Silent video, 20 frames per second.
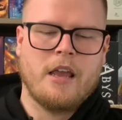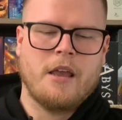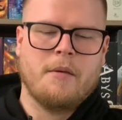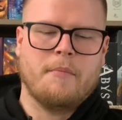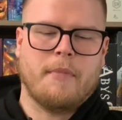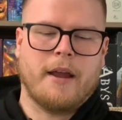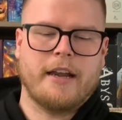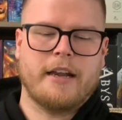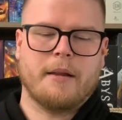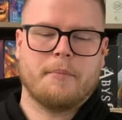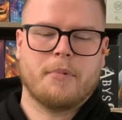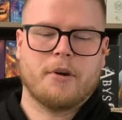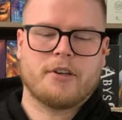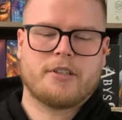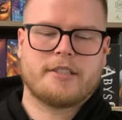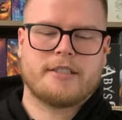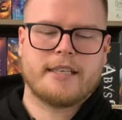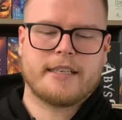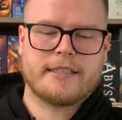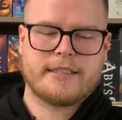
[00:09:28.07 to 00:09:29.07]
My number
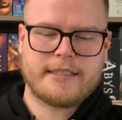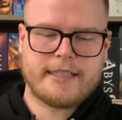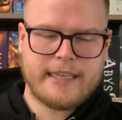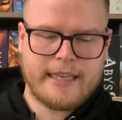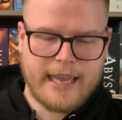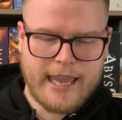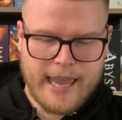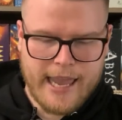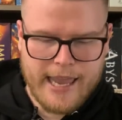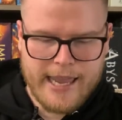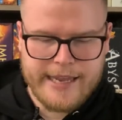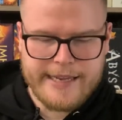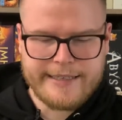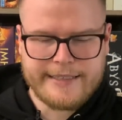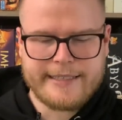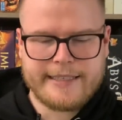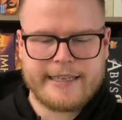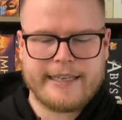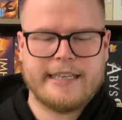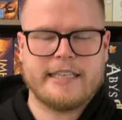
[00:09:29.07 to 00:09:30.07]

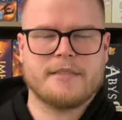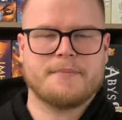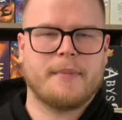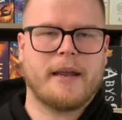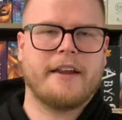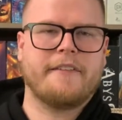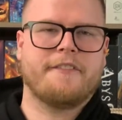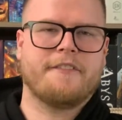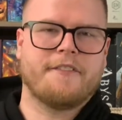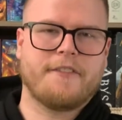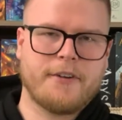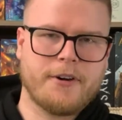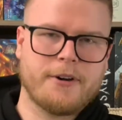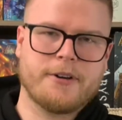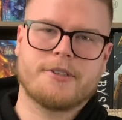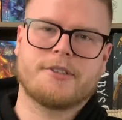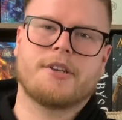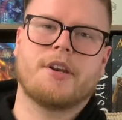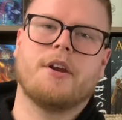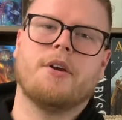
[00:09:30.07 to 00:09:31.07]
68 is my
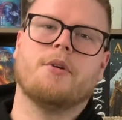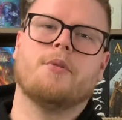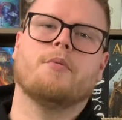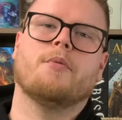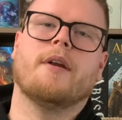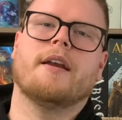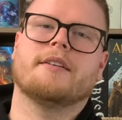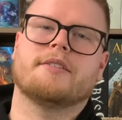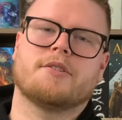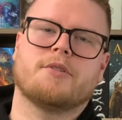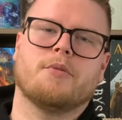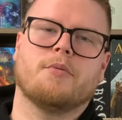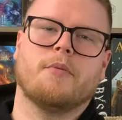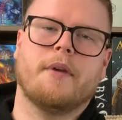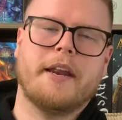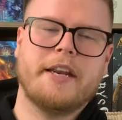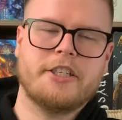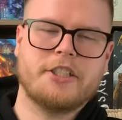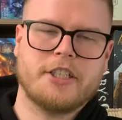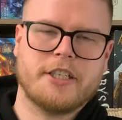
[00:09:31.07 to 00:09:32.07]
first
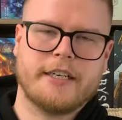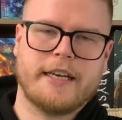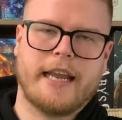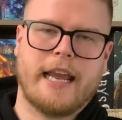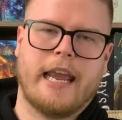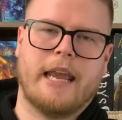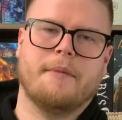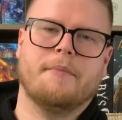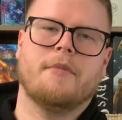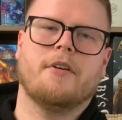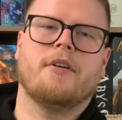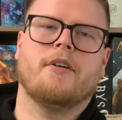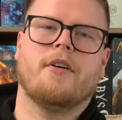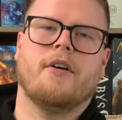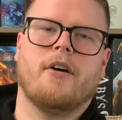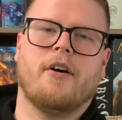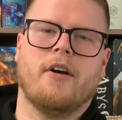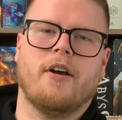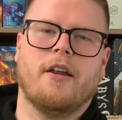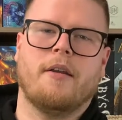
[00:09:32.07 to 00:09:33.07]
restoration game
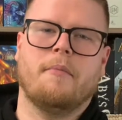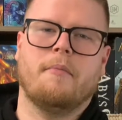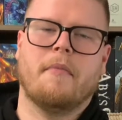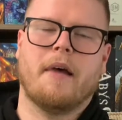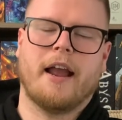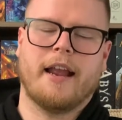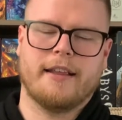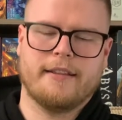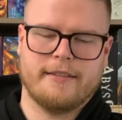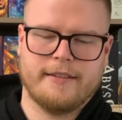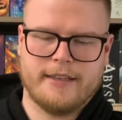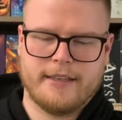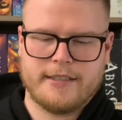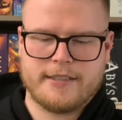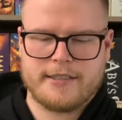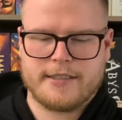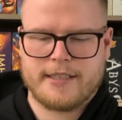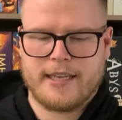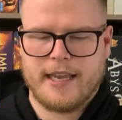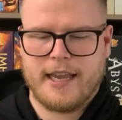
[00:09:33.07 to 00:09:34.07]
on my
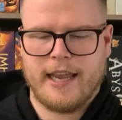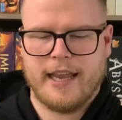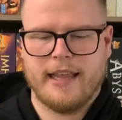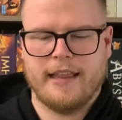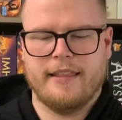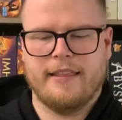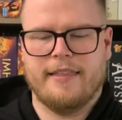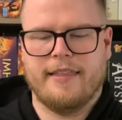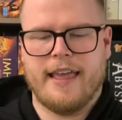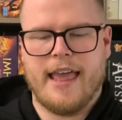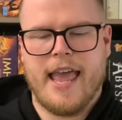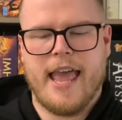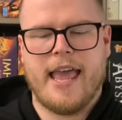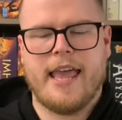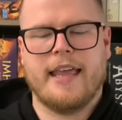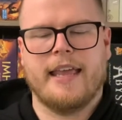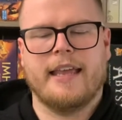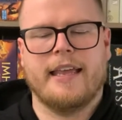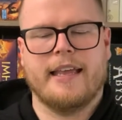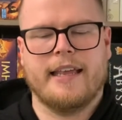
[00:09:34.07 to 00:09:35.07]
list, and
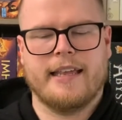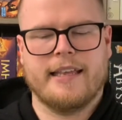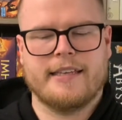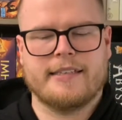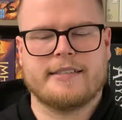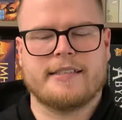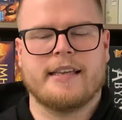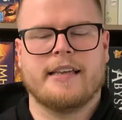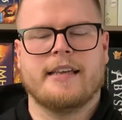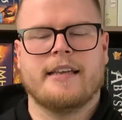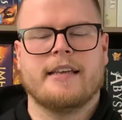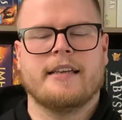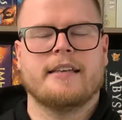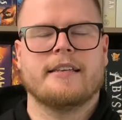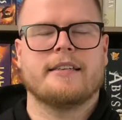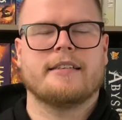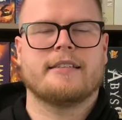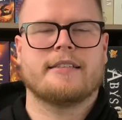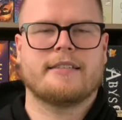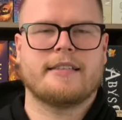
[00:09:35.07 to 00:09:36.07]
that is
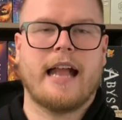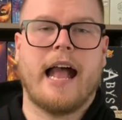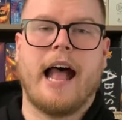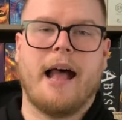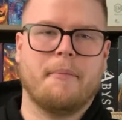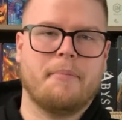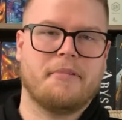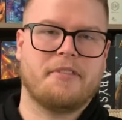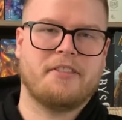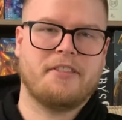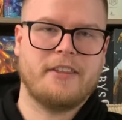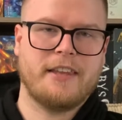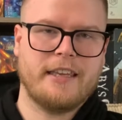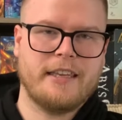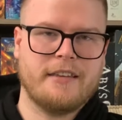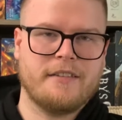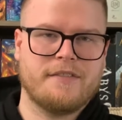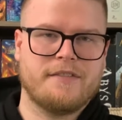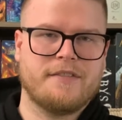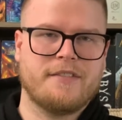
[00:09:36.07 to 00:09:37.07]
Stop
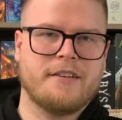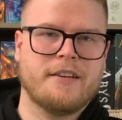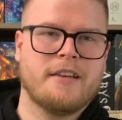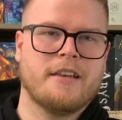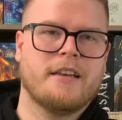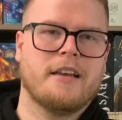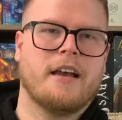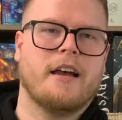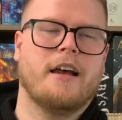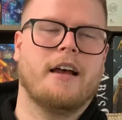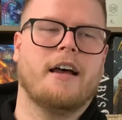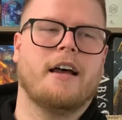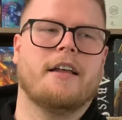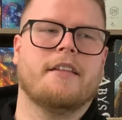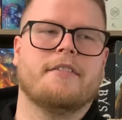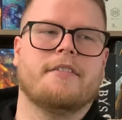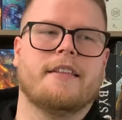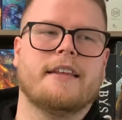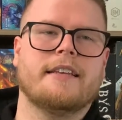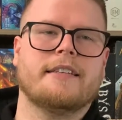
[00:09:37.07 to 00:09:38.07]
Thief.
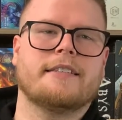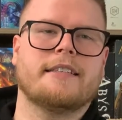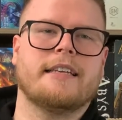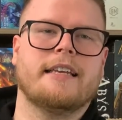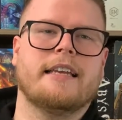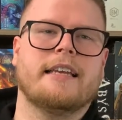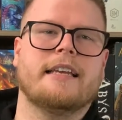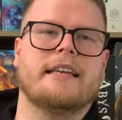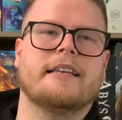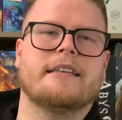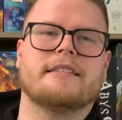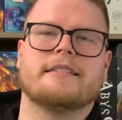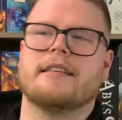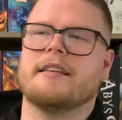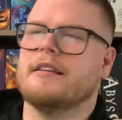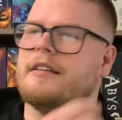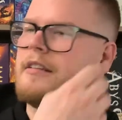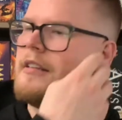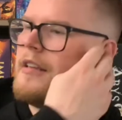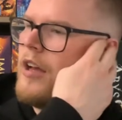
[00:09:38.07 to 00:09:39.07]
This
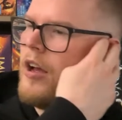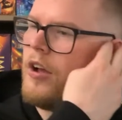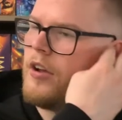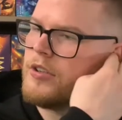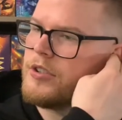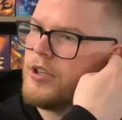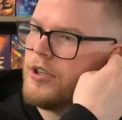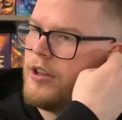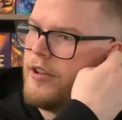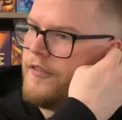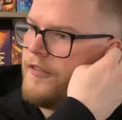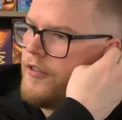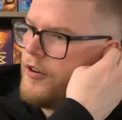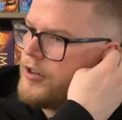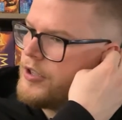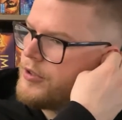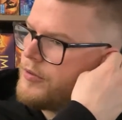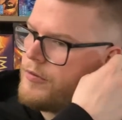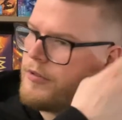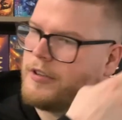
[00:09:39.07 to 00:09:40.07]
is also the
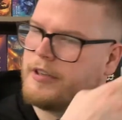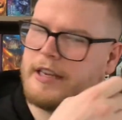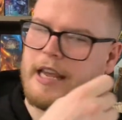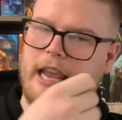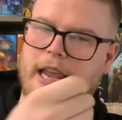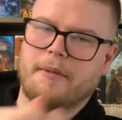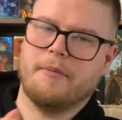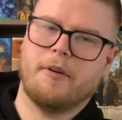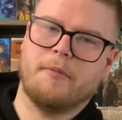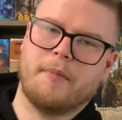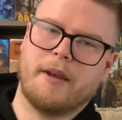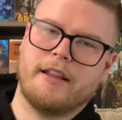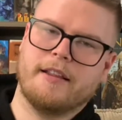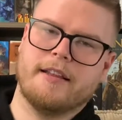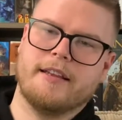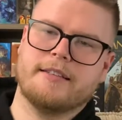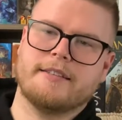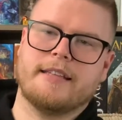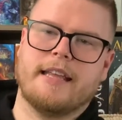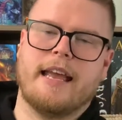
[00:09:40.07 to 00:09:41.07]
first game on my
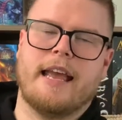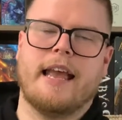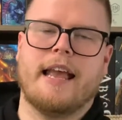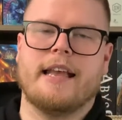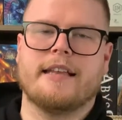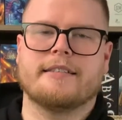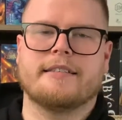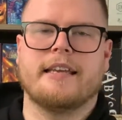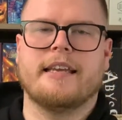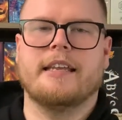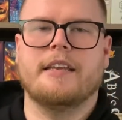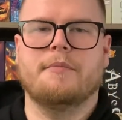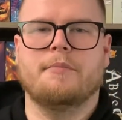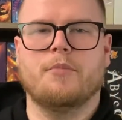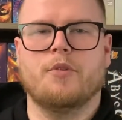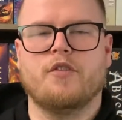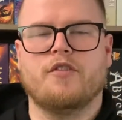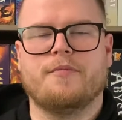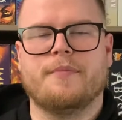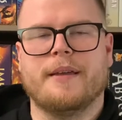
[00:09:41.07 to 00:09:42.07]
list that has hidden
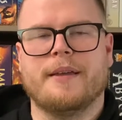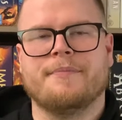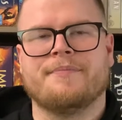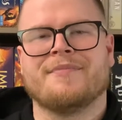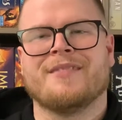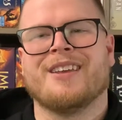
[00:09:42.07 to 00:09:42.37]
movement.